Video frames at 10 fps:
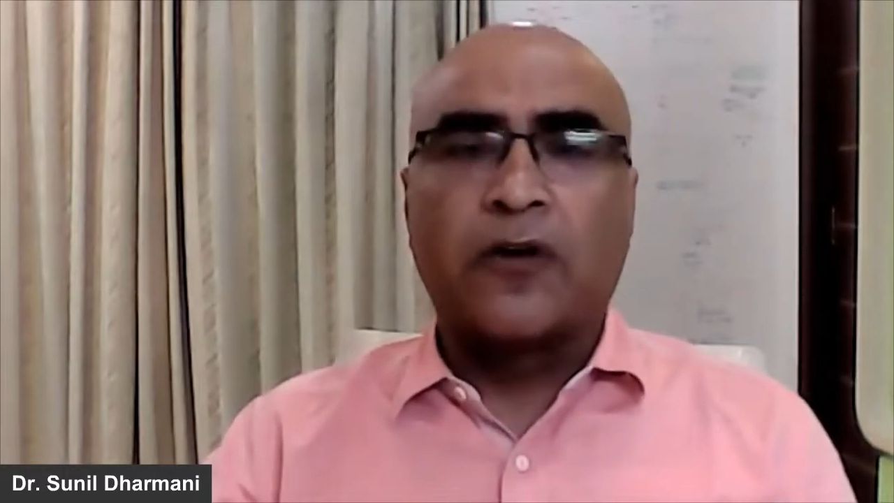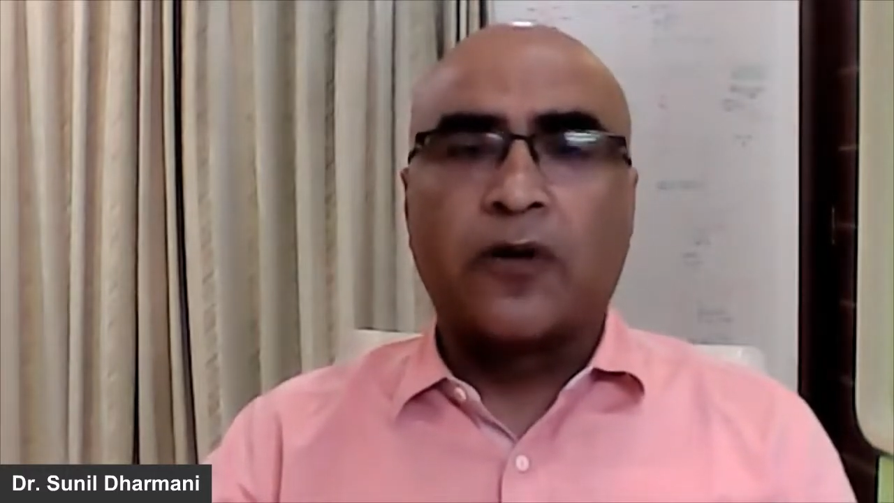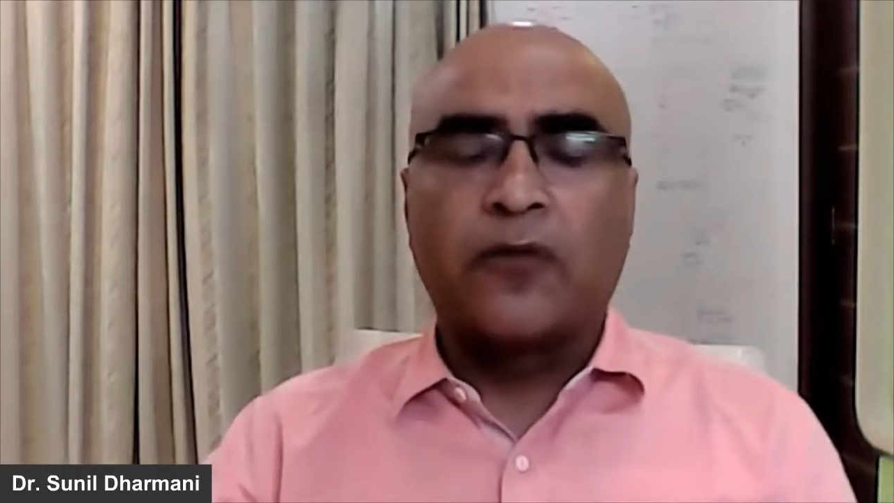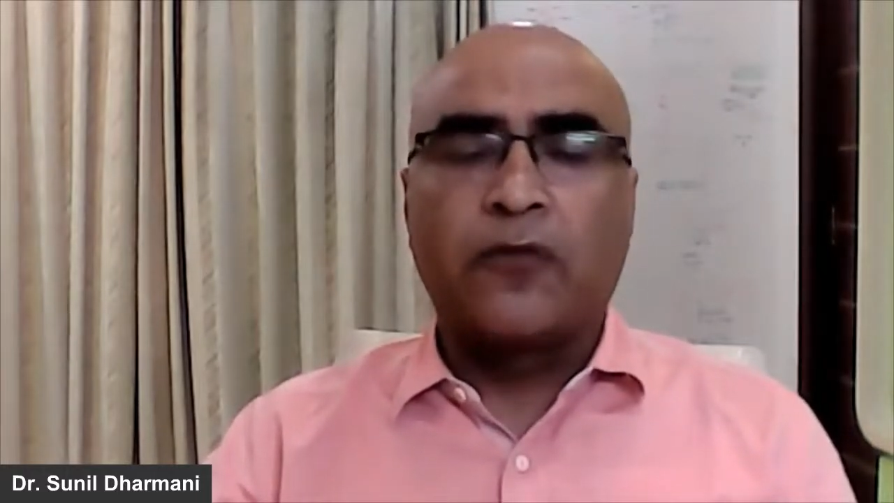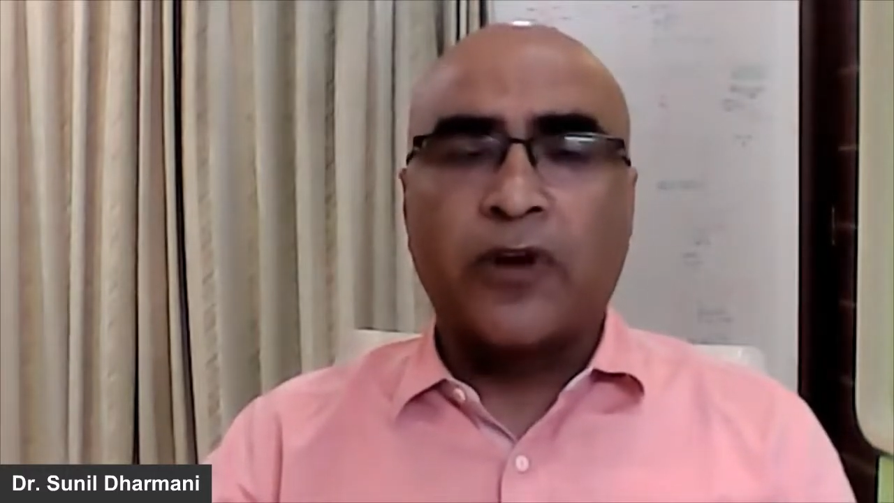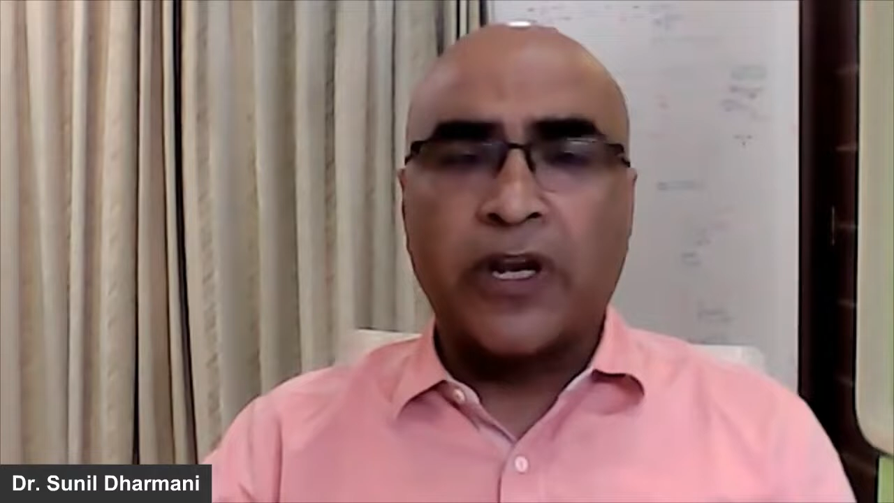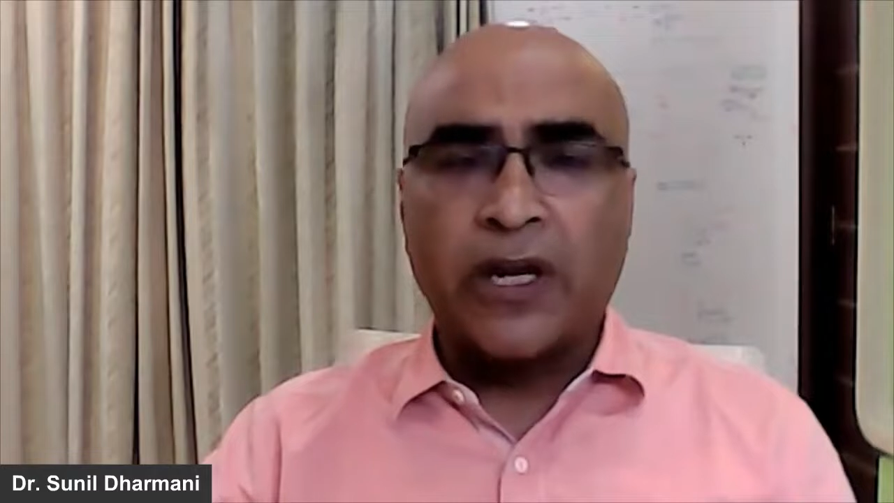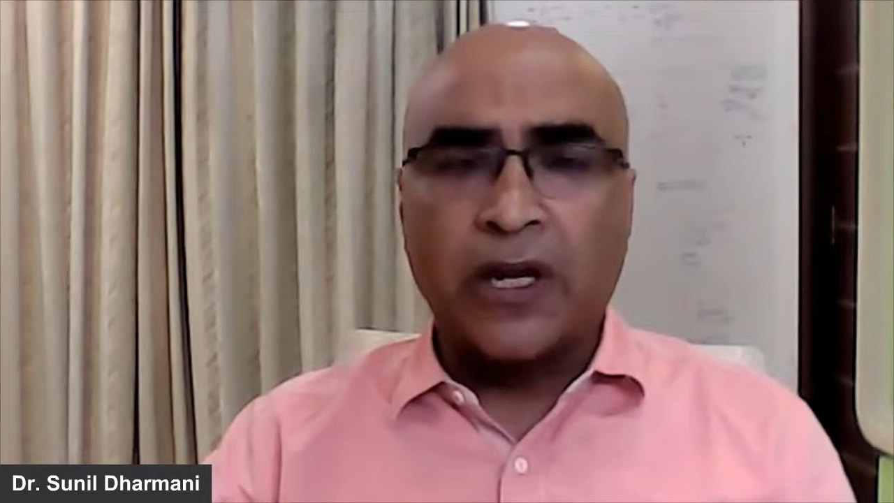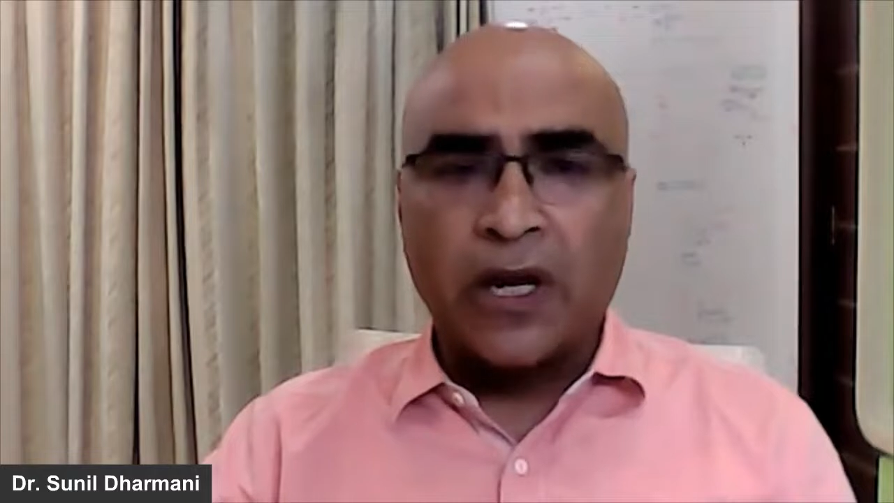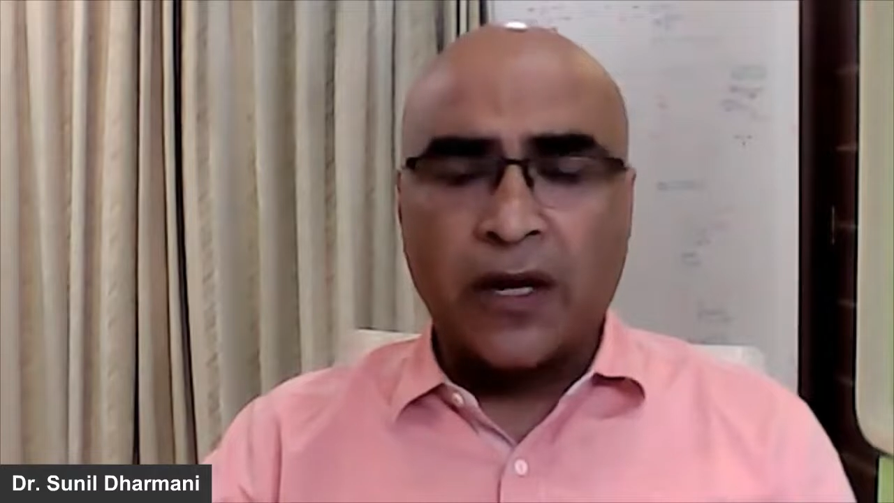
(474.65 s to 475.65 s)
wearing
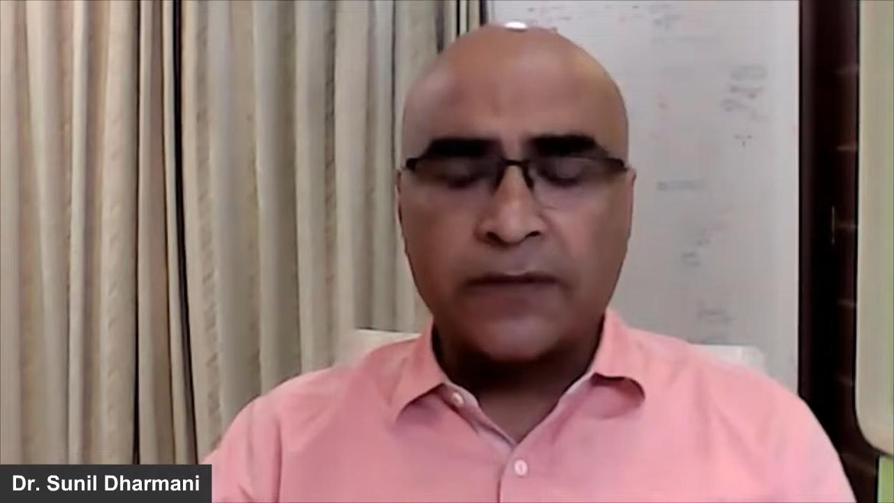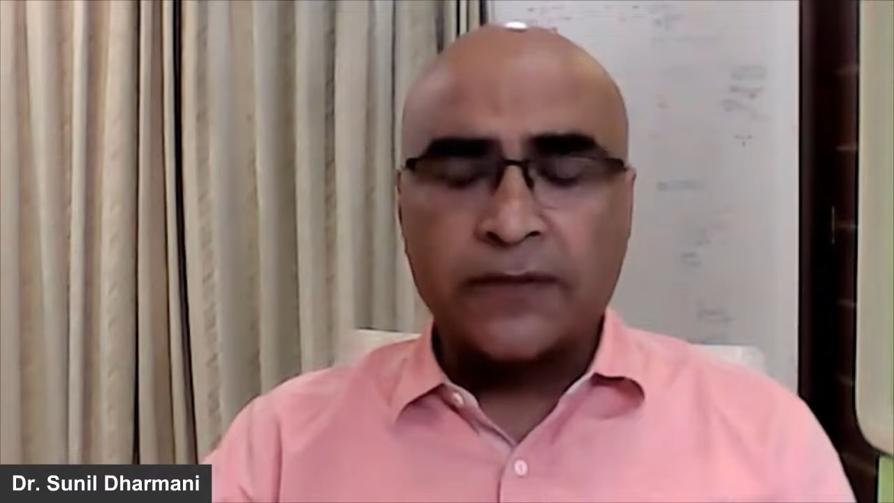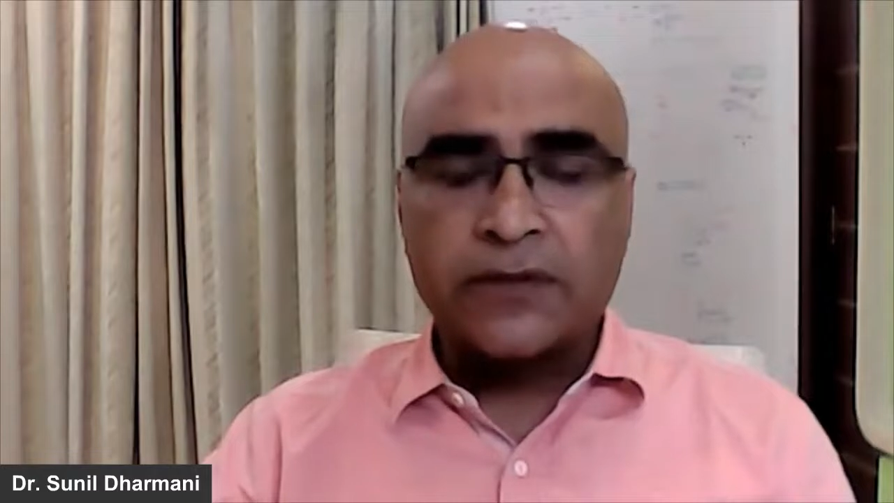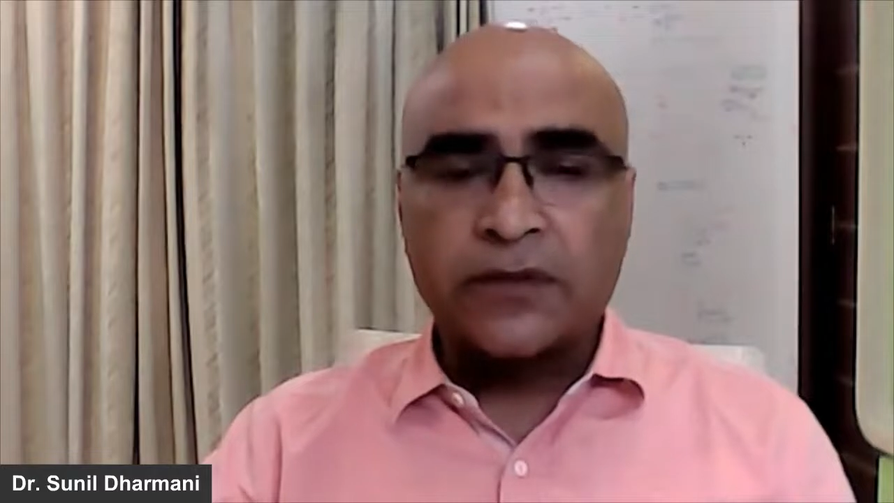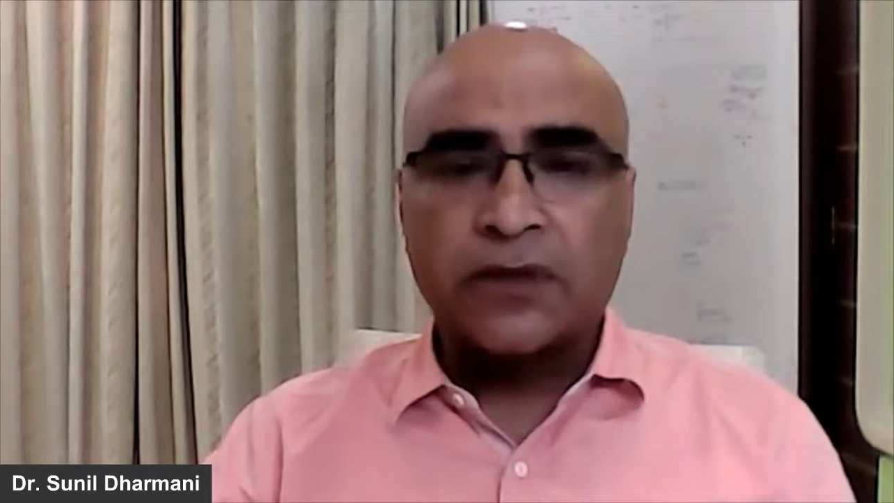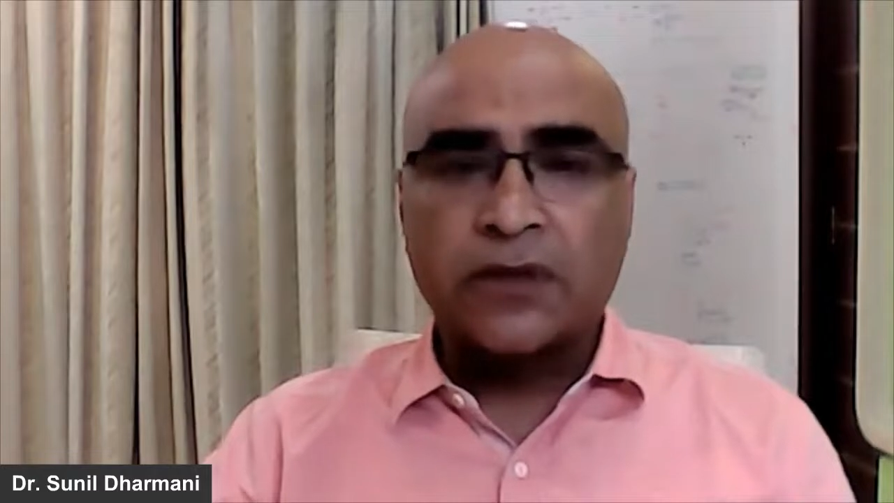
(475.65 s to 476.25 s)
gloves,